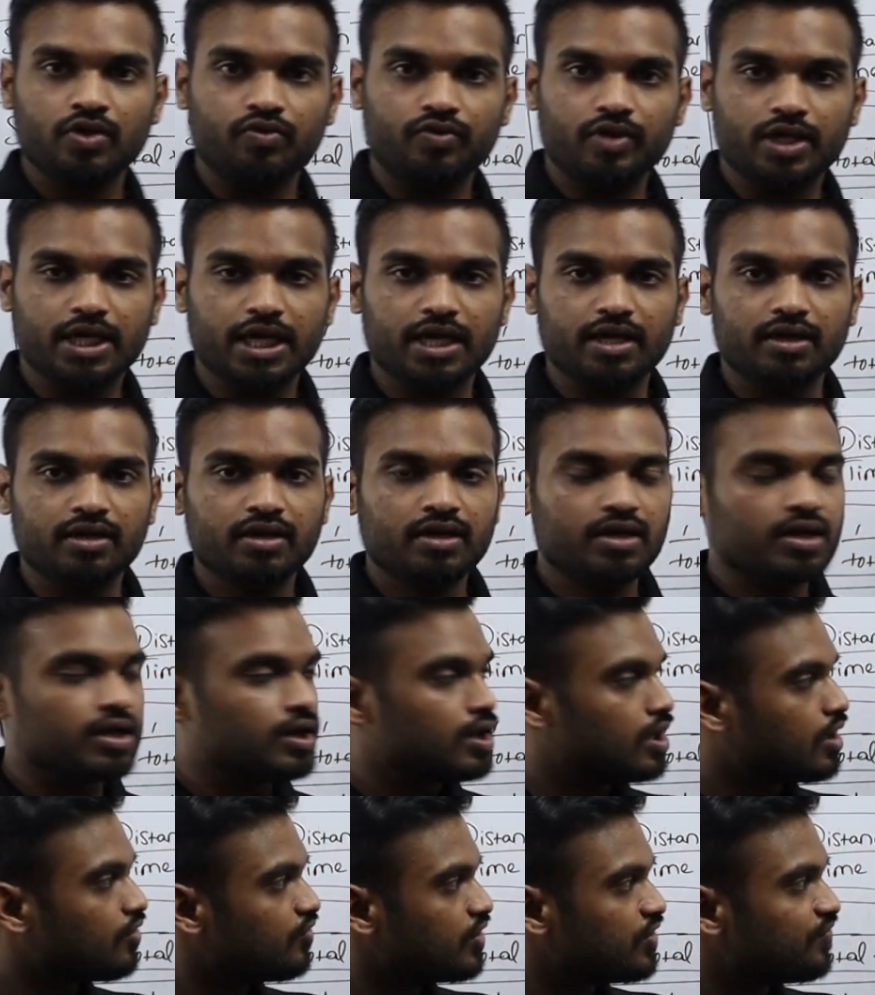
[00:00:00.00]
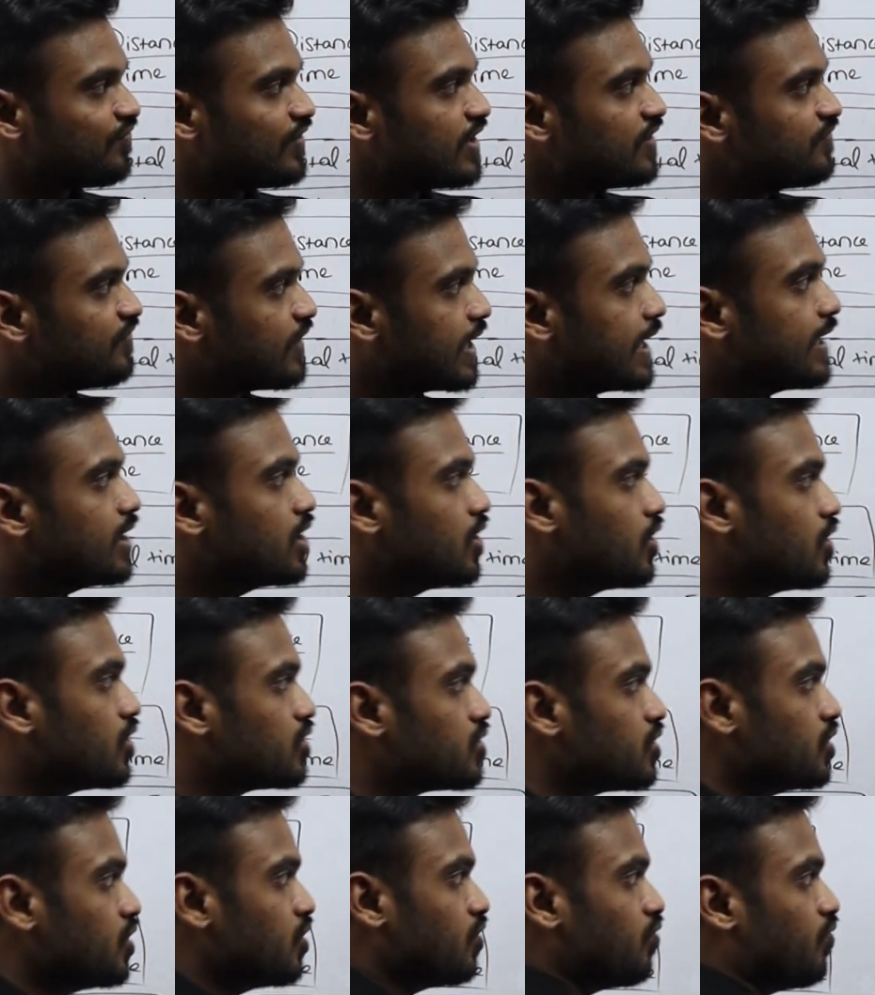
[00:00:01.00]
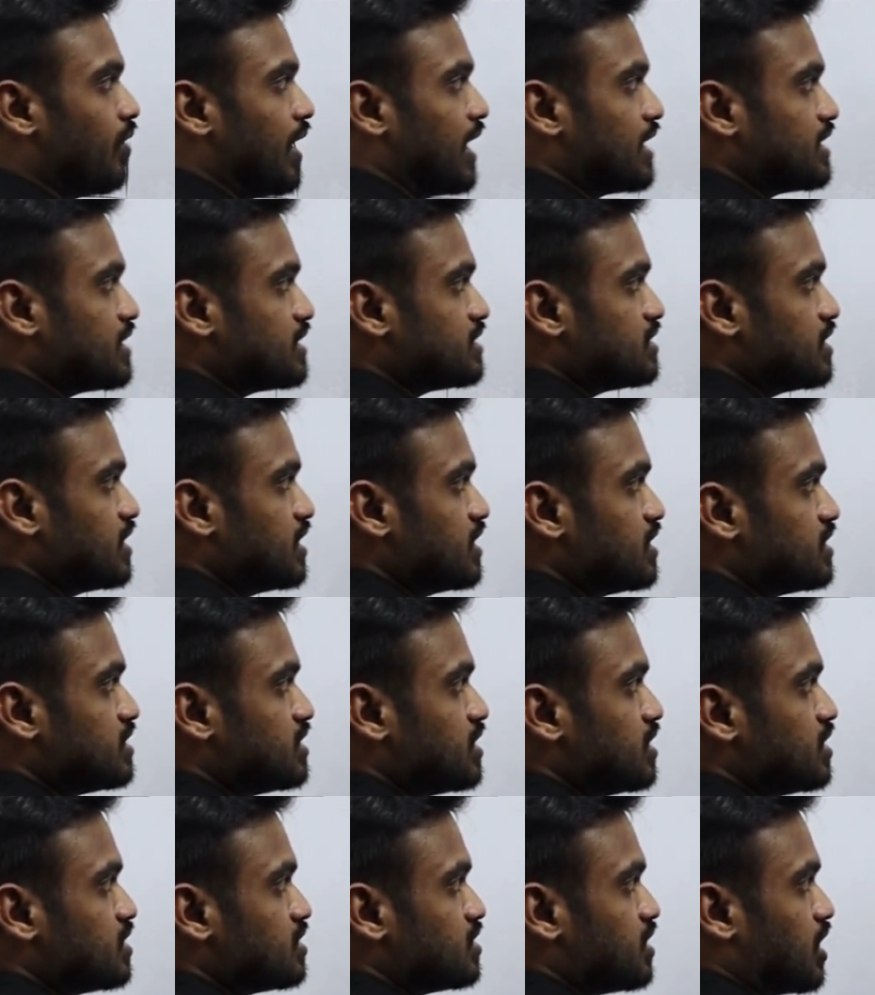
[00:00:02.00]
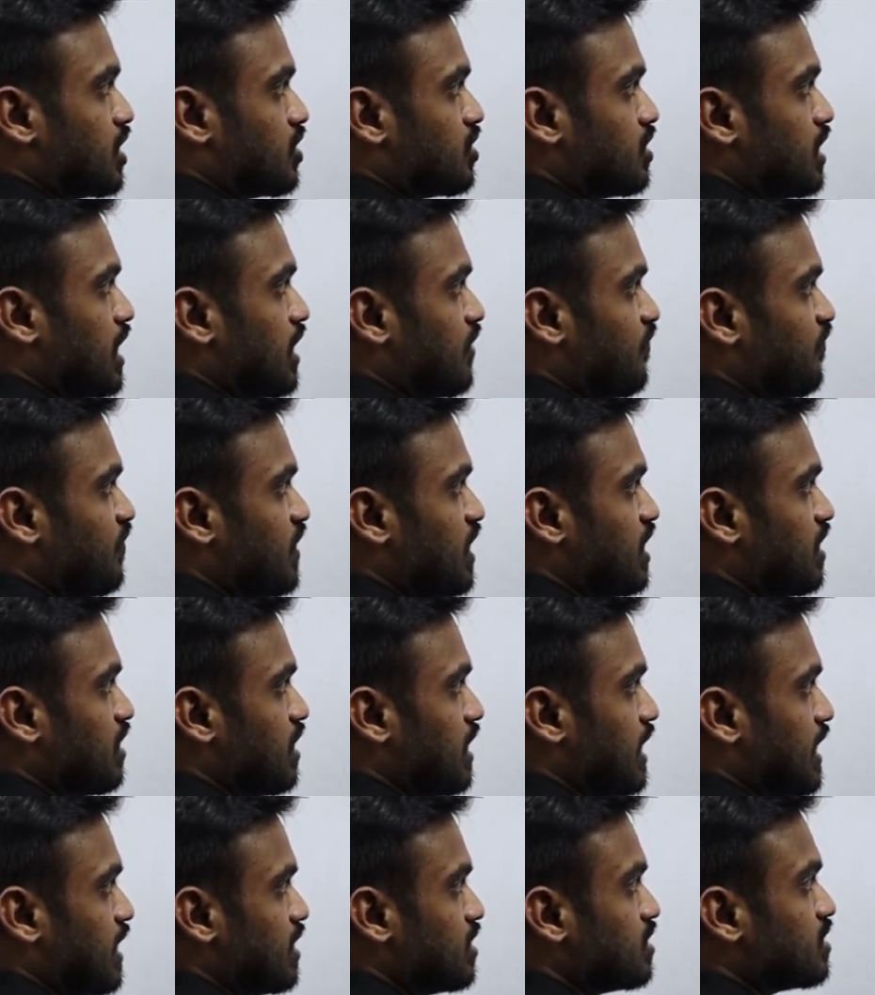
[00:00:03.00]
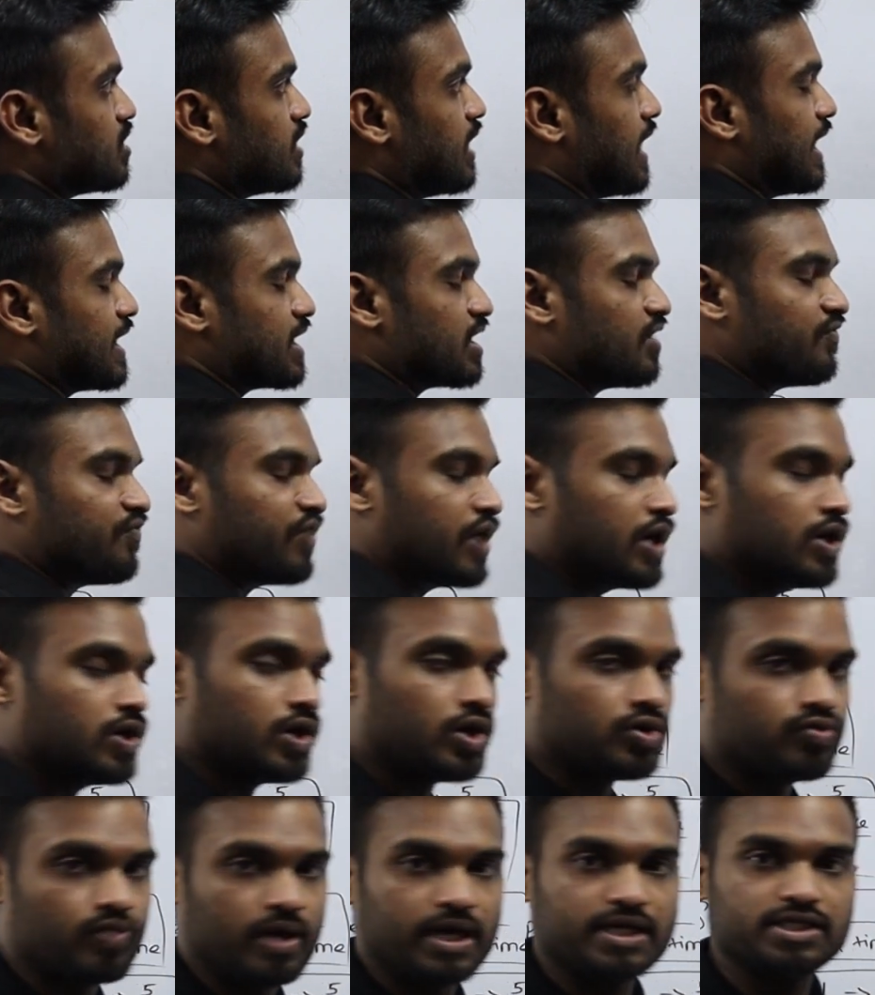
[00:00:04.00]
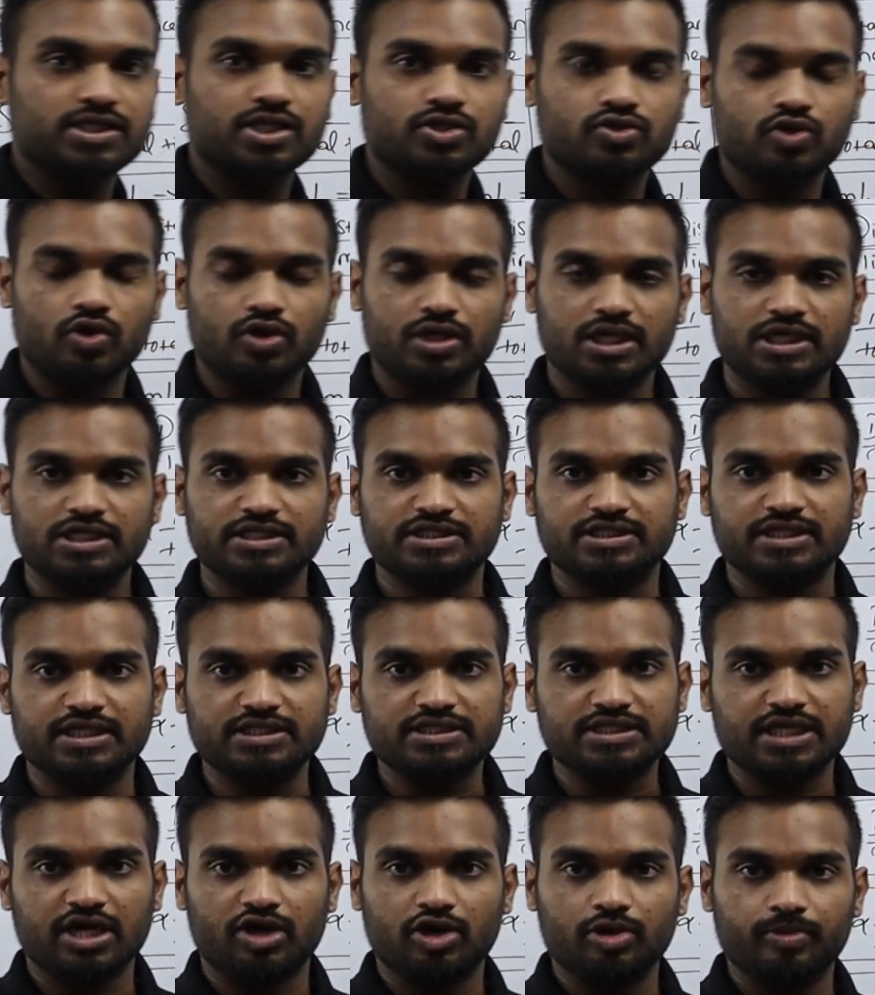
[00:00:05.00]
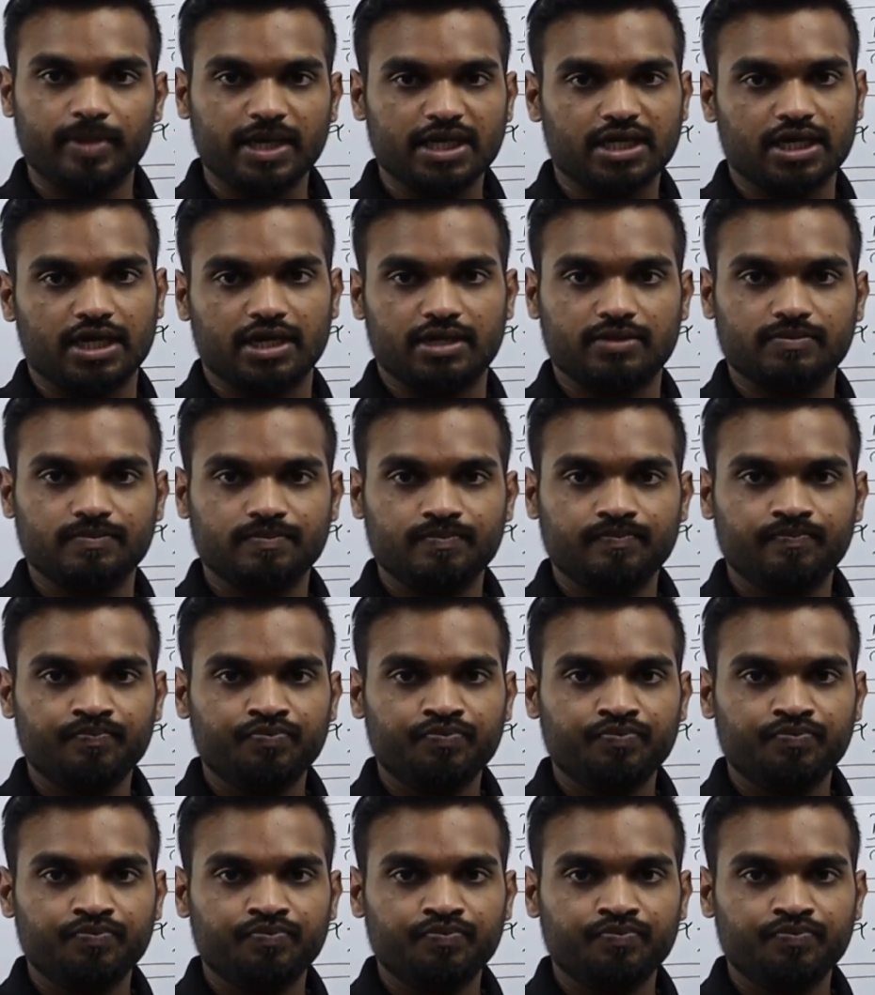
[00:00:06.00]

Okay, now if I find out what is this circular field length, I can find out what is the total distance traveled by car.